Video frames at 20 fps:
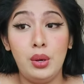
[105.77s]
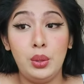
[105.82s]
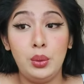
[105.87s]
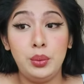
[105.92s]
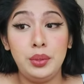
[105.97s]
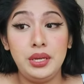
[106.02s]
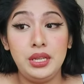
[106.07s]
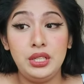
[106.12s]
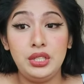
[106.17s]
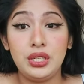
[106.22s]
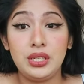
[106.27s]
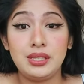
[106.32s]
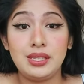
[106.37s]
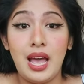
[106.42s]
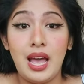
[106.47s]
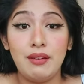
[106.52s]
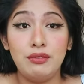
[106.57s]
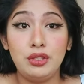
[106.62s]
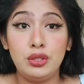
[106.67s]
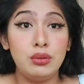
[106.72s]
we just
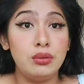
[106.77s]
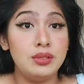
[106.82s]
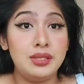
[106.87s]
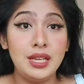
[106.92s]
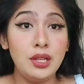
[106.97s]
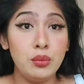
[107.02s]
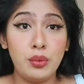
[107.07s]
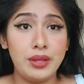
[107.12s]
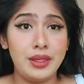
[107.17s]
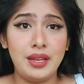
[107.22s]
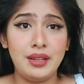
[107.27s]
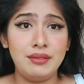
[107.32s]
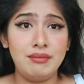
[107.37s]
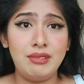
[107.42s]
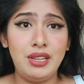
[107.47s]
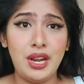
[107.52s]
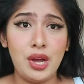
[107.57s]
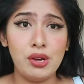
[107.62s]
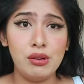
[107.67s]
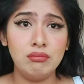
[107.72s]
have to deal with it,
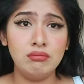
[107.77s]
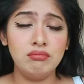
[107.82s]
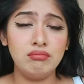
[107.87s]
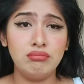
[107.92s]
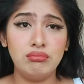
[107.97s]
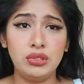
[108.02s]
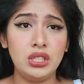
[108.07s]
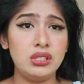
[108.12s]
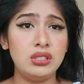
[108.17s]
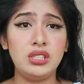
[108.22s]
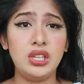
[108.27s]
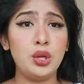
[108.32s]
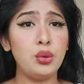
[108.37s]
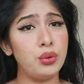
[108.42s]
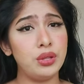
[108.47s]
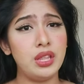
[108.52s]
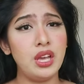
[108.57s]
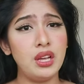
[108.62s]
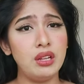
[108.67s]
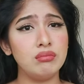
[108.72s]
you know? Just deal
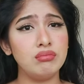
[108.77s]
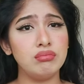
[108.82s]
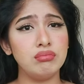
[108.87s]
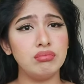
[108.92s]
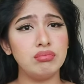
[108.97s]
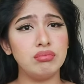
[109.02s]
with it.